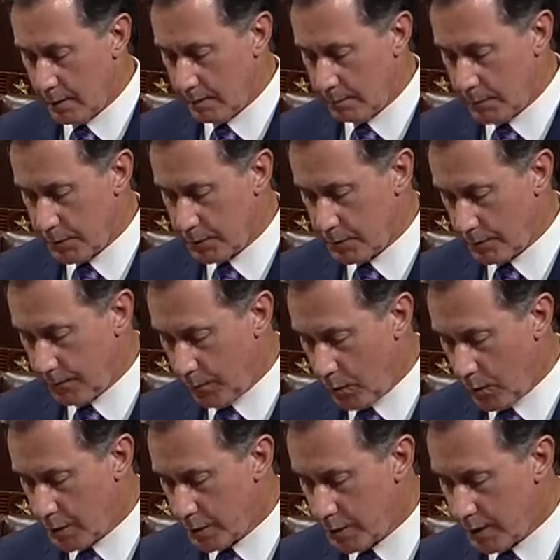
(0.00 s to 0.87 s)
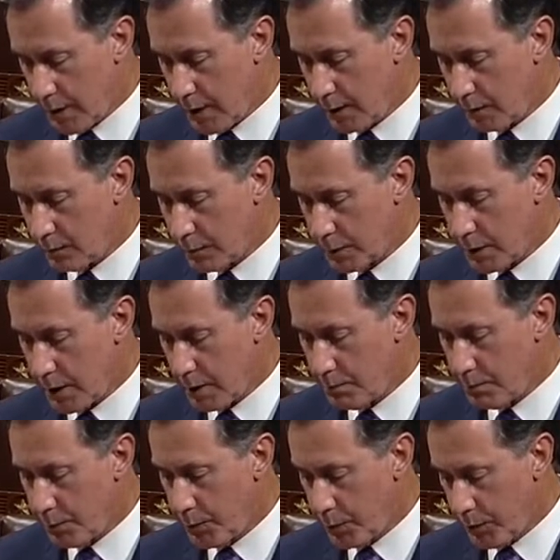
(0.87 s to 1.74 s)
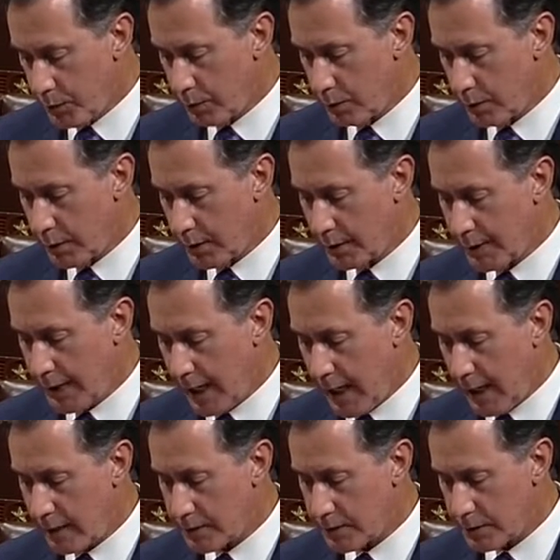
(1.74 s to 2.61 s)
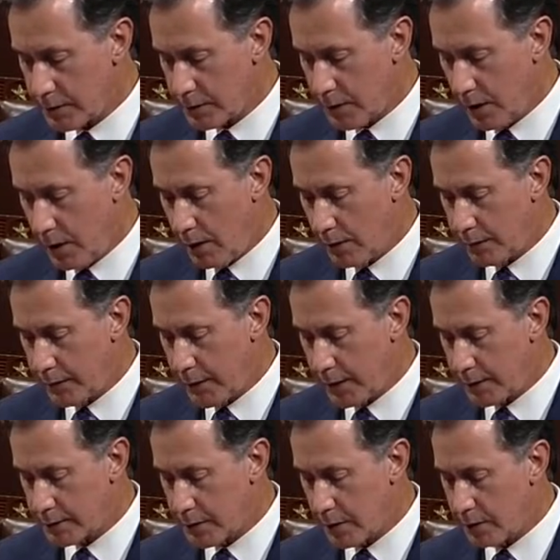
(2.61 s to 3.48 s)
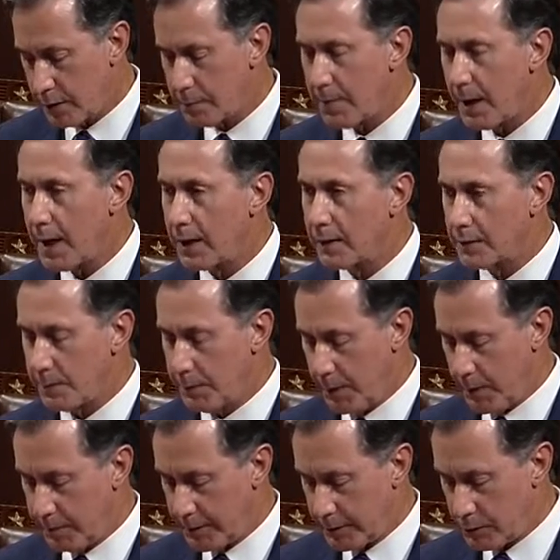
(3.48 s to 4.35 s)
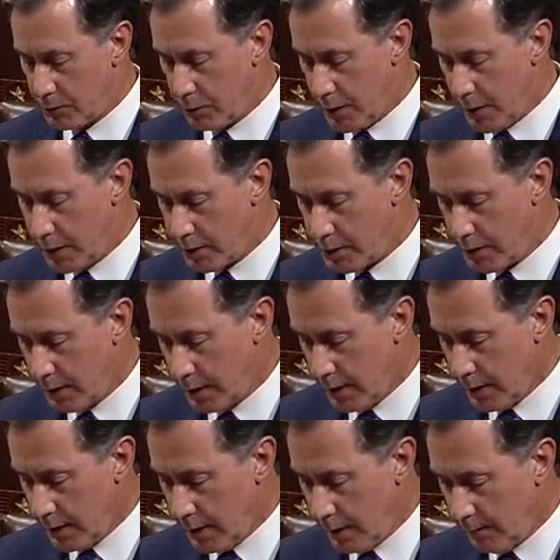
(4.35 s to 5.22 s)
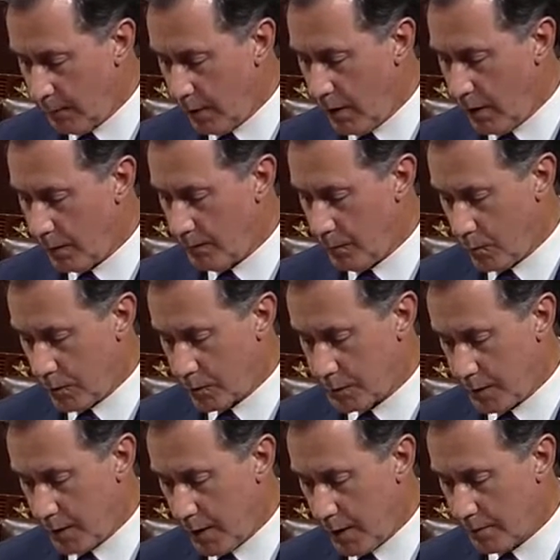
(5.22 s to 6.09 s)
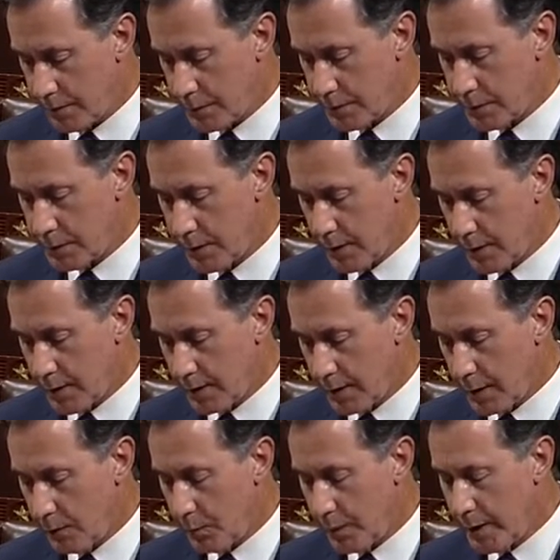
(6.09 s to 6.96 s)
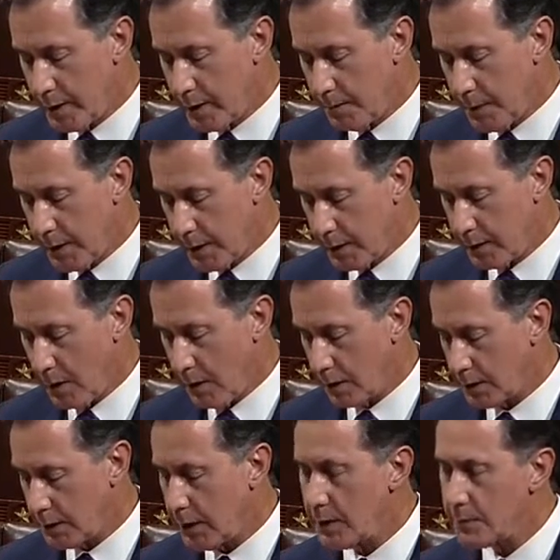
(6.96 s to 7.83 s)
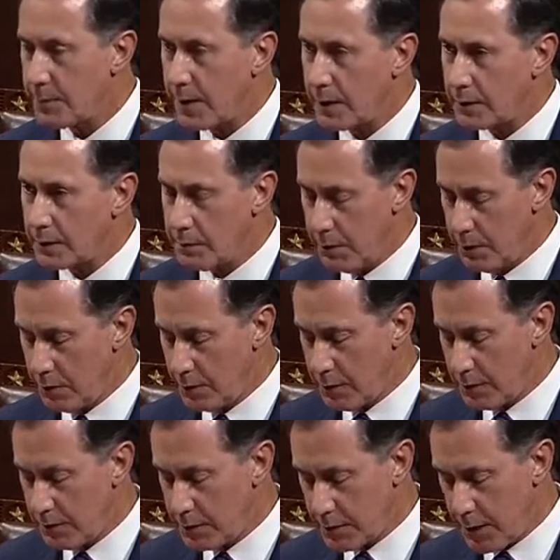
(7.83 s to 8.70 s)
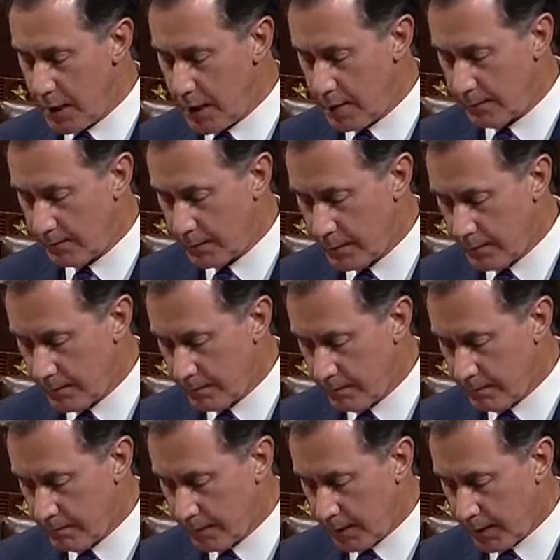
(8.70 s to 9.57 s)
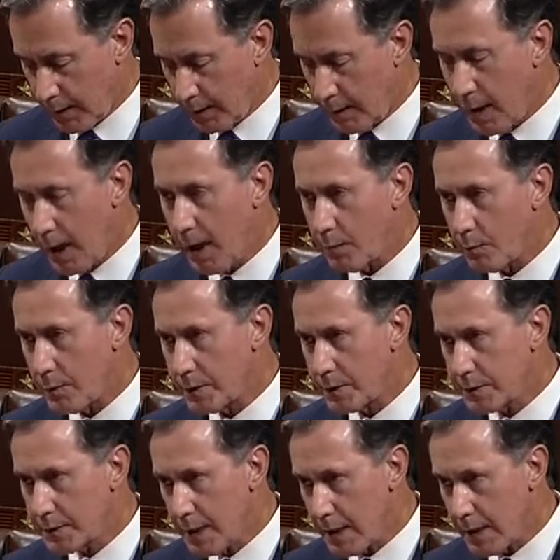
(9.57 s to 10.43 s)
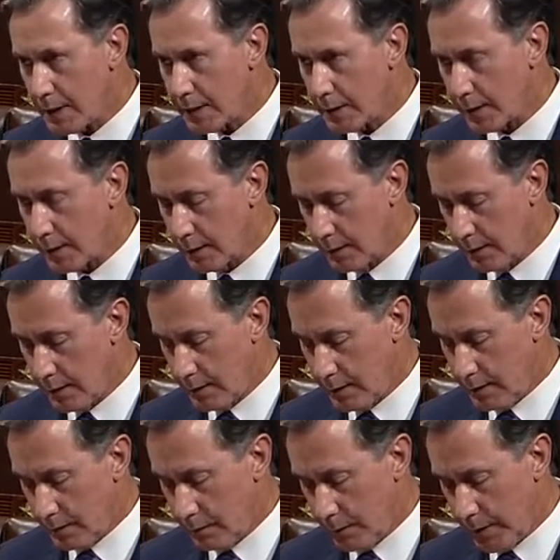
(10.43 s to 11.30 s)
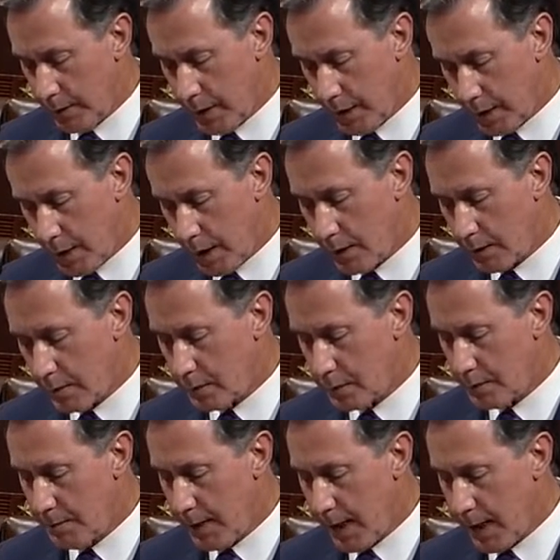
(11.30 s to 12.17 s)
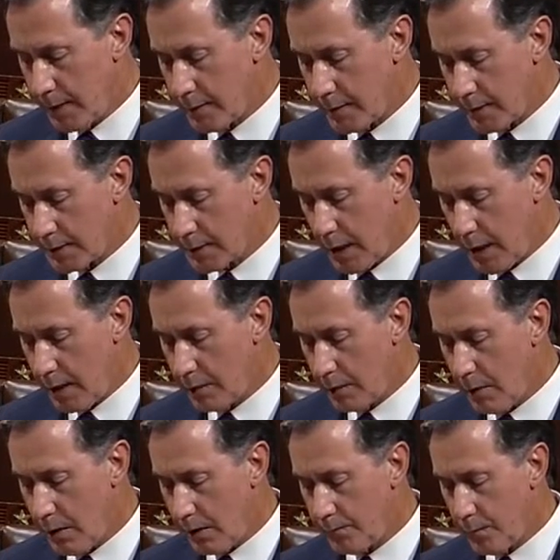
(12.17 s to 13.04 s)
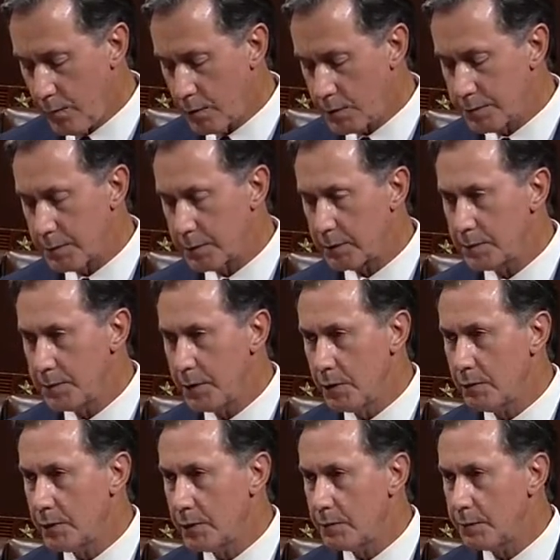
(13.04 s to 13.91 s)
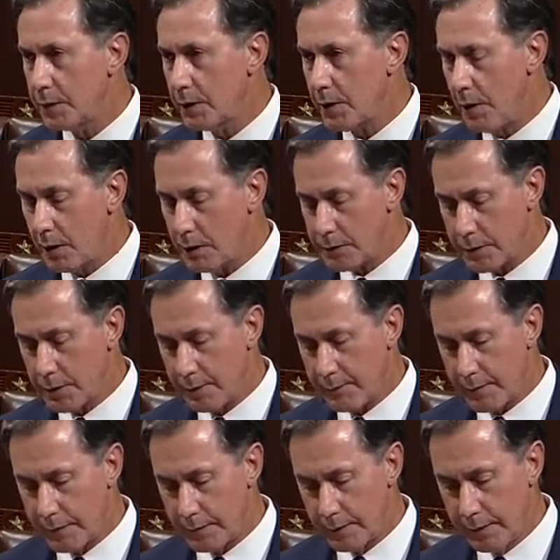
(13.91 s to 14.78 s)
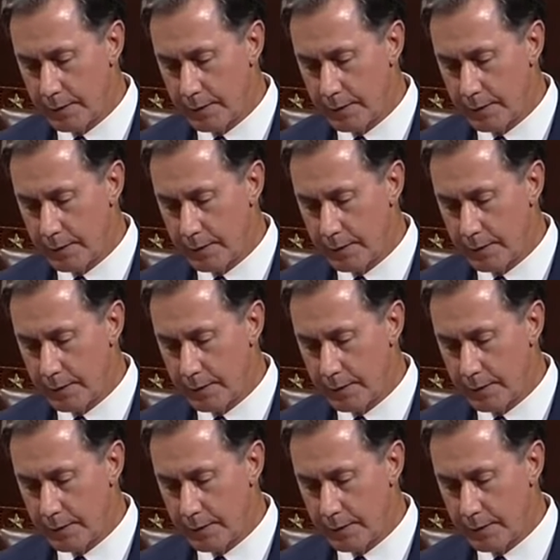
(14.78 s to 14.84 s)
Mr. Floyd's death was a brutal and callous assault that has undermined the public trust of law enforcement officers that we depend on to keep our communities safe. Notwithstanding, we cannot undermine the entire law enforcement community because of it.